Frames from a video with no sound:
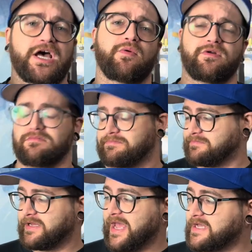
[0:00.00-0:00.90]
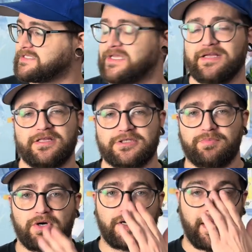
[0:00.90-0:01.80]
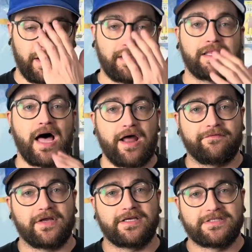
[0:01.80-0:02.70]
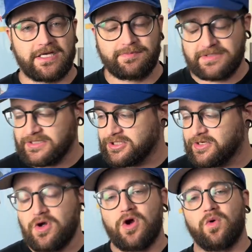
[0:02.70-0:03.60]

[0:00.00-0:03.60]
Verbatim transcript: I would guess, in this book, and a lot of it is exposition.